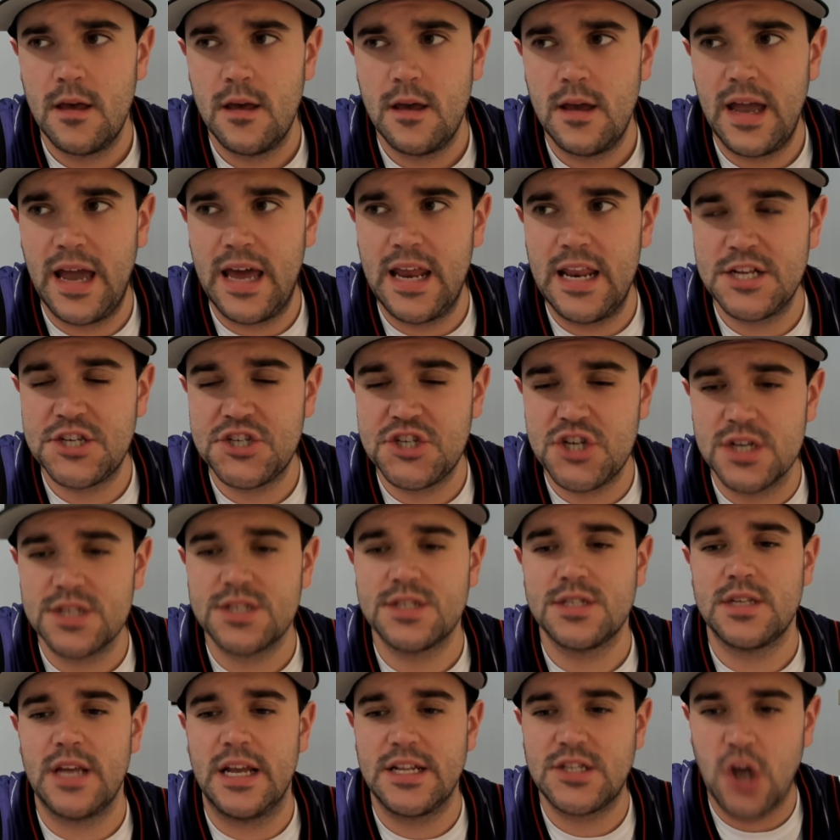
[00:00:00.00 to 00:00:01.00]
And
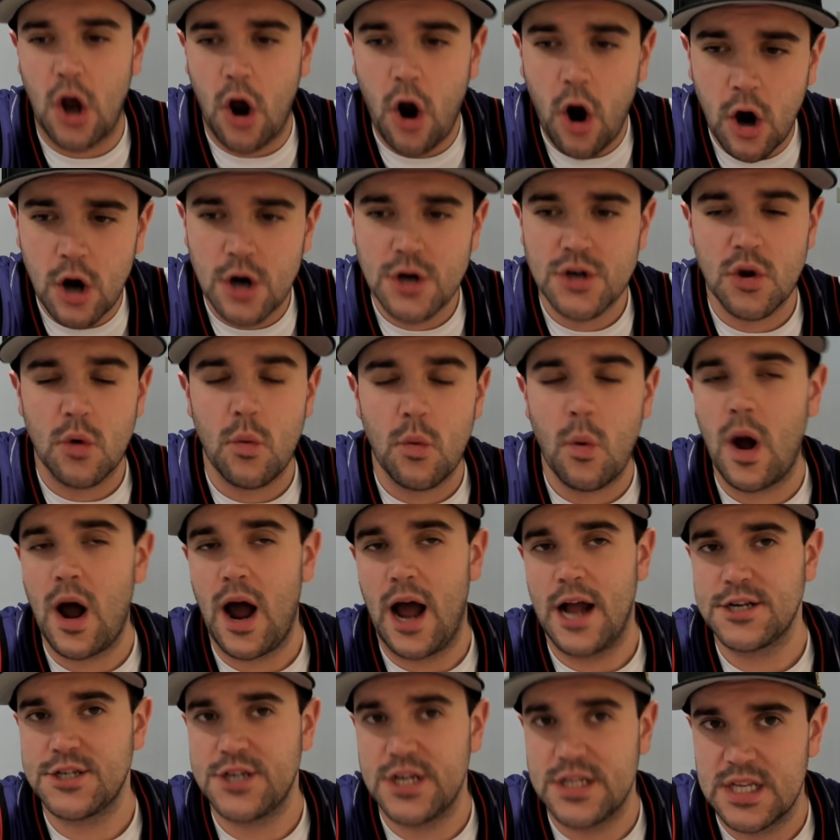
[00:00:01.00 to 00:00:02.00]
it's hard to
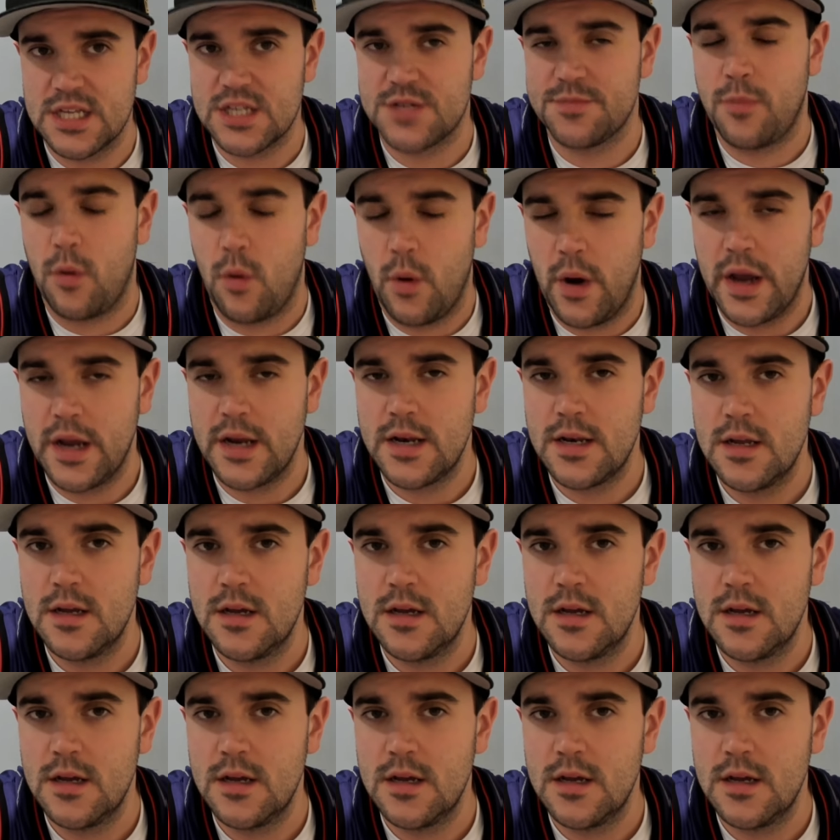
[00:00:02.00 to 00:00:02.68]
watch at this point.